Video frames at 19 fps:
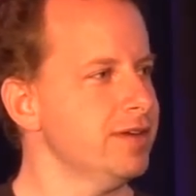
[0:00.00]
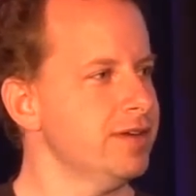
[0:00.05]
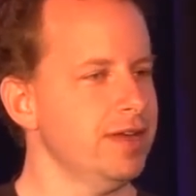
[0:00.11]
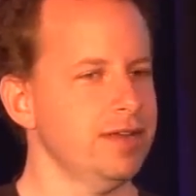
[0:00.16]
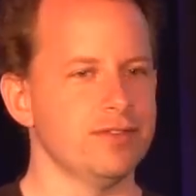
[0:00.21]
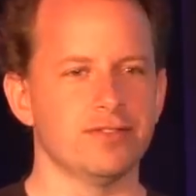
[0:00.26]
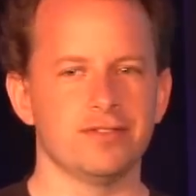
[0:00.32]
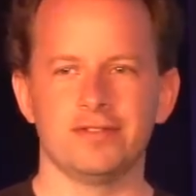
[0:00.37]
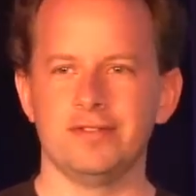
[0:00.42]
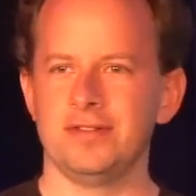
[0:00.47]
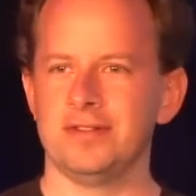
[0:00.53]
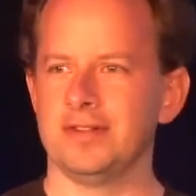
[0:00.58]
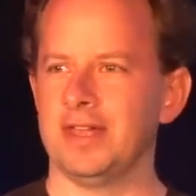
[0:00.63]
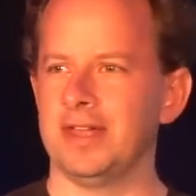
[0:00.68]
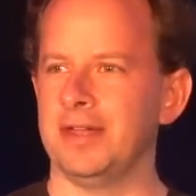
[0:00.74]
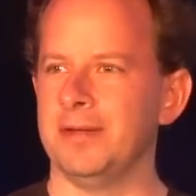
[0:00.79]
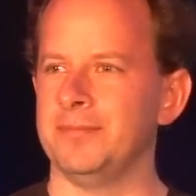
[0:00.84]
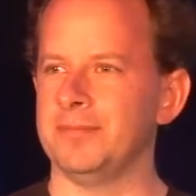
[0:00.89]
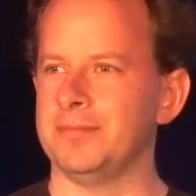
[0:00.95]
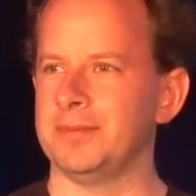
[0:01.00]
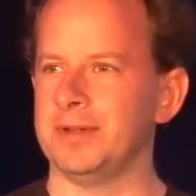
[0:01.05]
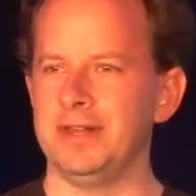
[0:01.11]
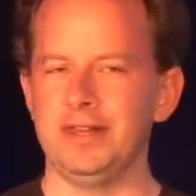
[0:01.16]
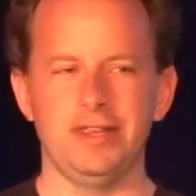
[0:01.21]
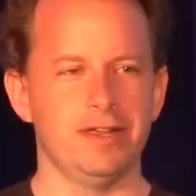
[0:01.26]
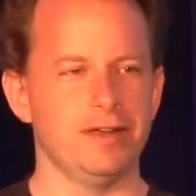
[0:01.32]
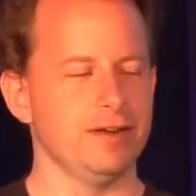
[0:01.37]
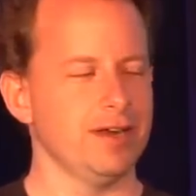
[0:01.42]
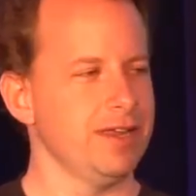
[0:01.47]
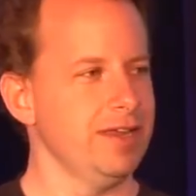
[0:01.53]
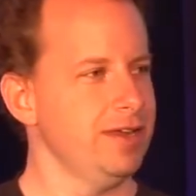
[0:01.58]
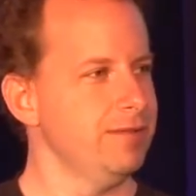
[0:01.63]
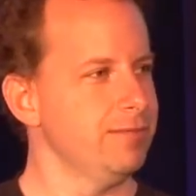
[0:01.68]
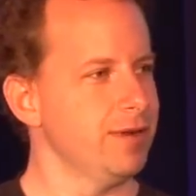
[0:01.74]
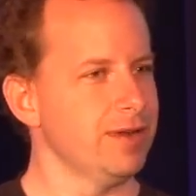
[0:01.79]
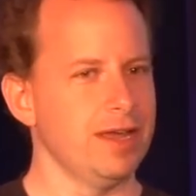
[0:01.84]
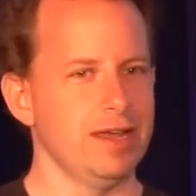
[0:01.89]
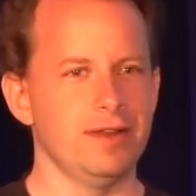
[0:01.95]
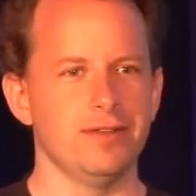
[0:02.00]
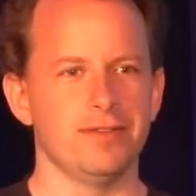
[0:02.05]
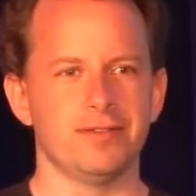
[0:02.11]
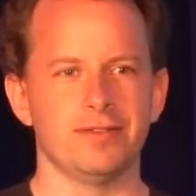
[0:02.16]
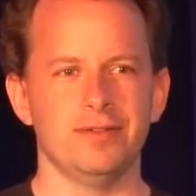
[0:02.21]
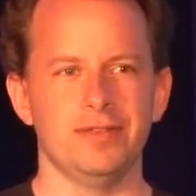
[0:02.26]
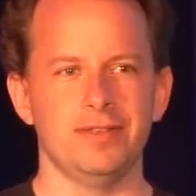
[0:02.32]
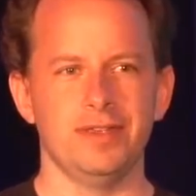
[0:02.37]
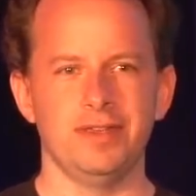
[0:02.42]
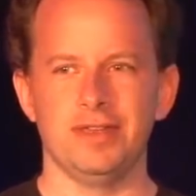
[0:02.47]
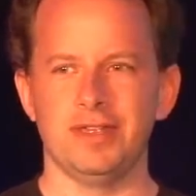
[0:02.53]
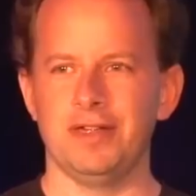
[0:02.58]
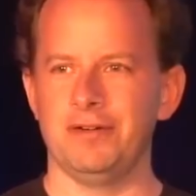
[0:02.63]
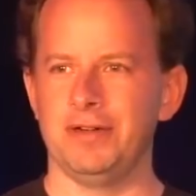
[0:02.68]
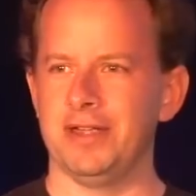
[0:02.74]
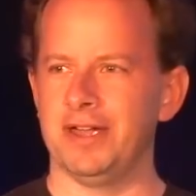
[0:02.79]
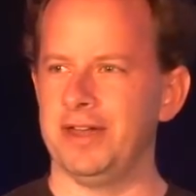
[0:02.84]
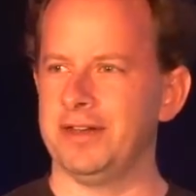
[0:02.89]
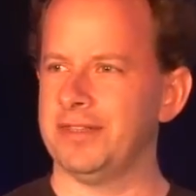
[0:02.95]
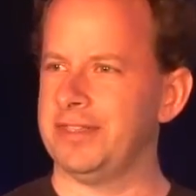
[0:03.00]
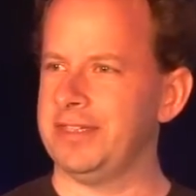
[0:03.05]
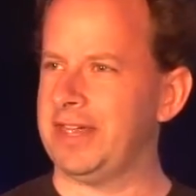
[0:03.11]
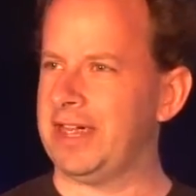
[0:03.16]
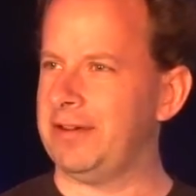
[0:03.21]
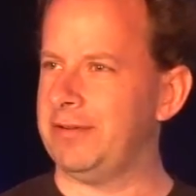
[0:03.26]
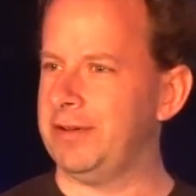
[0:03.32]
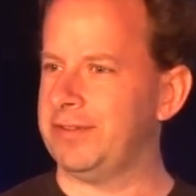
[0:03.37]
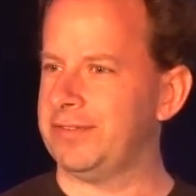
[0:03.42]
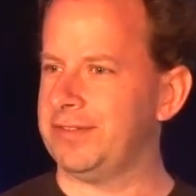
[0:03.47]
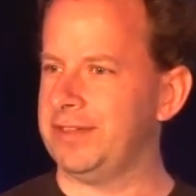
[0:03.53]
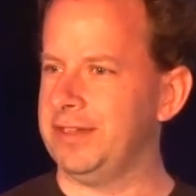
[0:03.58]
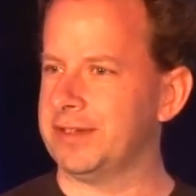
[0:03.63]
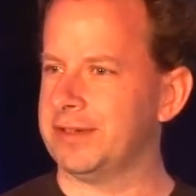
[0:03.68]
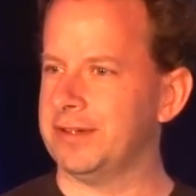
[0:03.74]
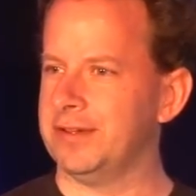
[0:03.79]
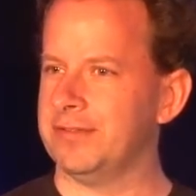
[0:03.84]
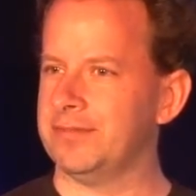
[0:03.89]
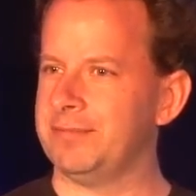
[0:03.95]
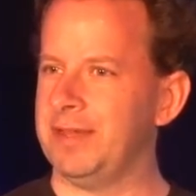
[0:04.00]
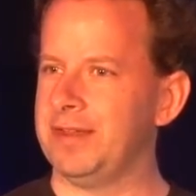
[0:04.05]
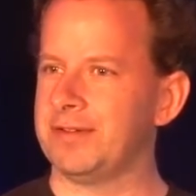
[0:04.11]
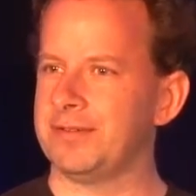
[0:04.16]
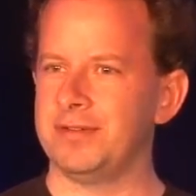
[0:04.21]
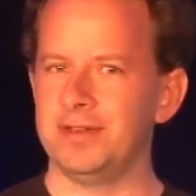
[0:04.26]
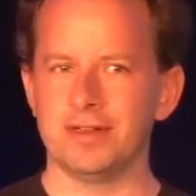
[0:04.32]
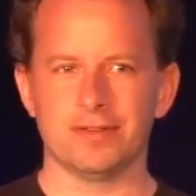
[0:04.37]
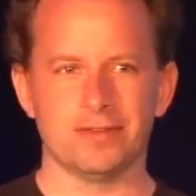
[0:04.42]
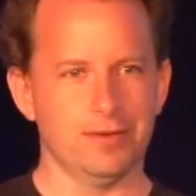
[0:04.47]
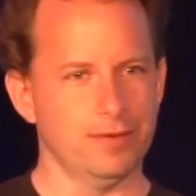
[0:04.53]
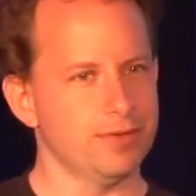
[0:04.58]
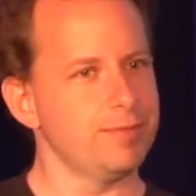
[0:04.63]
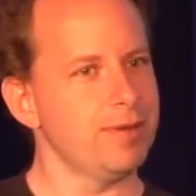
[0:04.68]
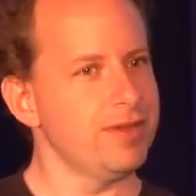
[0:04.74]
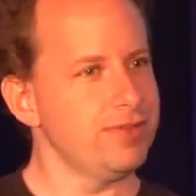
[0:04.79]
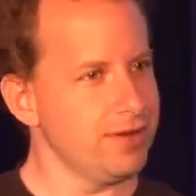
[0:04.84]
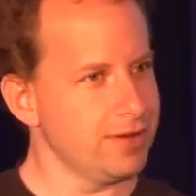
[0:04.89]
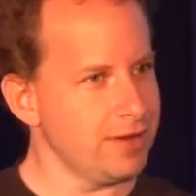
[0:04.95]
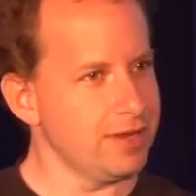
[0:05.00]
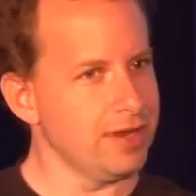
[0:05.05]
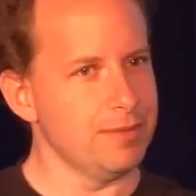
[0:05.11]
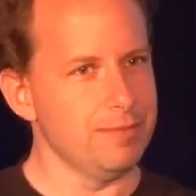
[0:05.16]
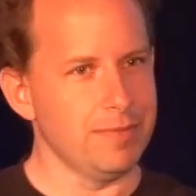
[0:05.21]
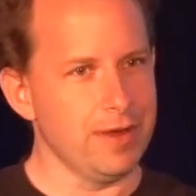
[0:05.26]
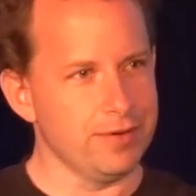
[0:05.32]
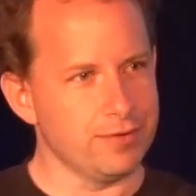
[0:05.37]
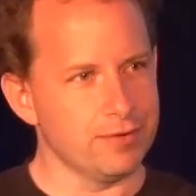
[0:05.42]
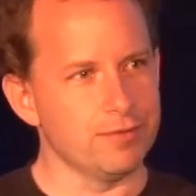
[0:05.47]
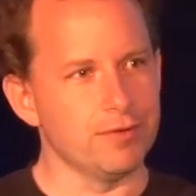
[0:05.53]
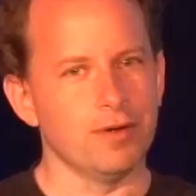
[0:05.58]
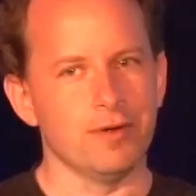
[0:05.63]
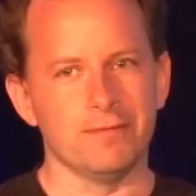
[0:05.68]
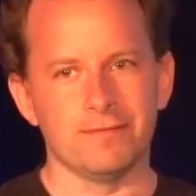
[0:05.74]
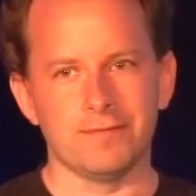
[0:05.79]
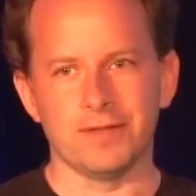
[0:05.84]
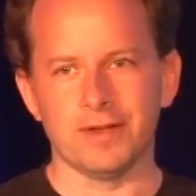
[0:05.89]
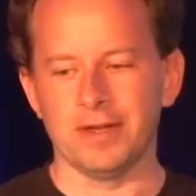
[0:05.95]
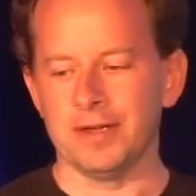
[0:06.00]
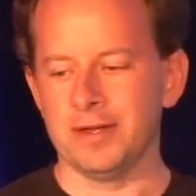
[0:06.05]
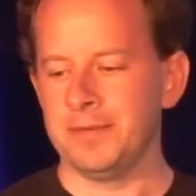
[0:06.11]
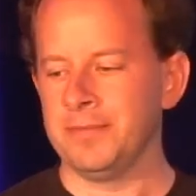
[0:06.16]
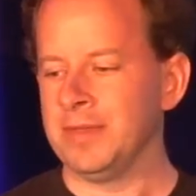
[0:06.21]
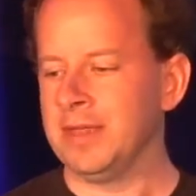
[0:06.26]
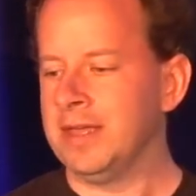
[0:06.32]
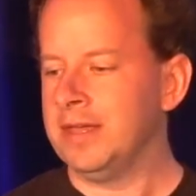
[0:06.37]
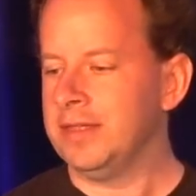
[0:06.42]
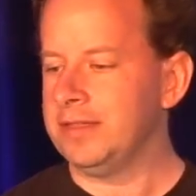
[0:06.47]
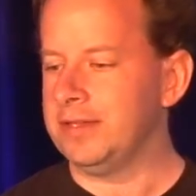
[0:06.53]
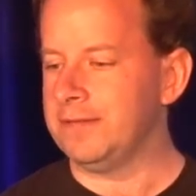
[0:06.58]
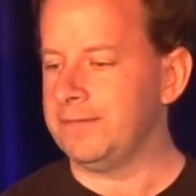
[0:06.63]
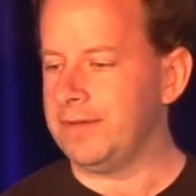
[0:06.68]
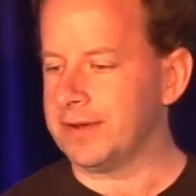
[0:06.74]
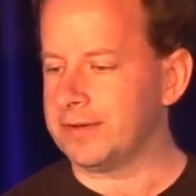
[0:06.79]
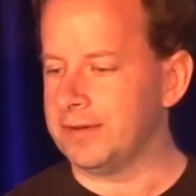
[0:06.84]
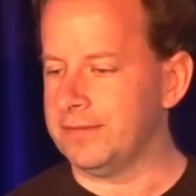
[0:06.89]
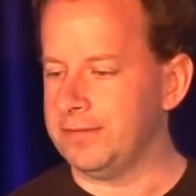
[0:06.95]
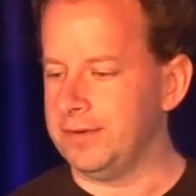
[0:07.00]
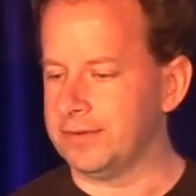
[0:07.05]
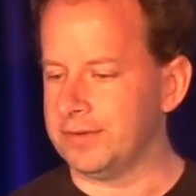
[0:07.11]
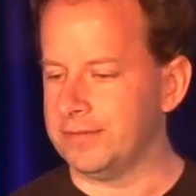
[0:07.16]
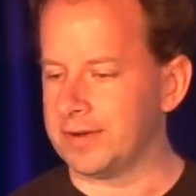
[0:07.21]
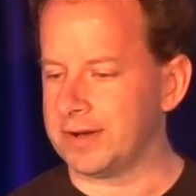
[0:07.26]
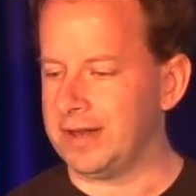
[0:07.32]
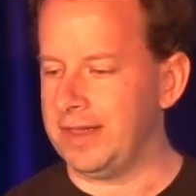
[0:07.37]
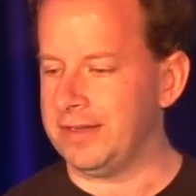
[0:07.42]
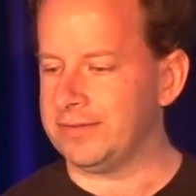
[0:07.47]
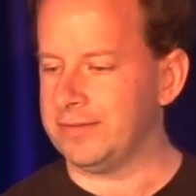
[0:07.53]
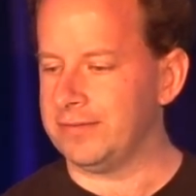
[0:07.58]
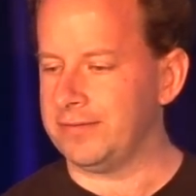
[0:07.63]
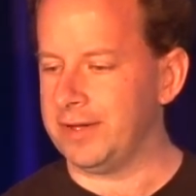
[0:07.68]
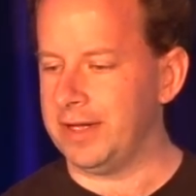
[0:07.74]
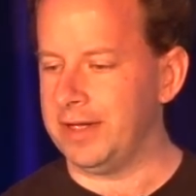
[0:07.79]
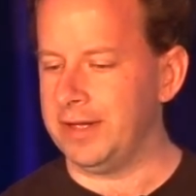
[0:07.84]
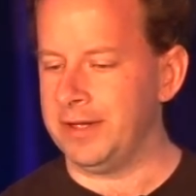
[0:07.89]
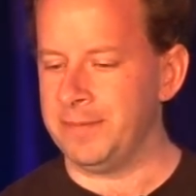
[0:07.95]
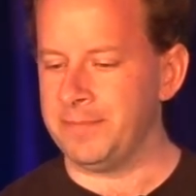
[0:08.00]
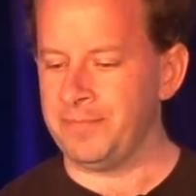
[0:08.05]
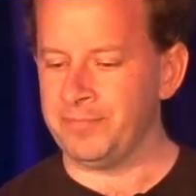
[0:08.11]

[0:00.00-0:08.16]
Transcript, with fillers: It's um, linearly related to the area under the ROC curve metric, so it's basically a measure of uh, the effectiveness of a classifier.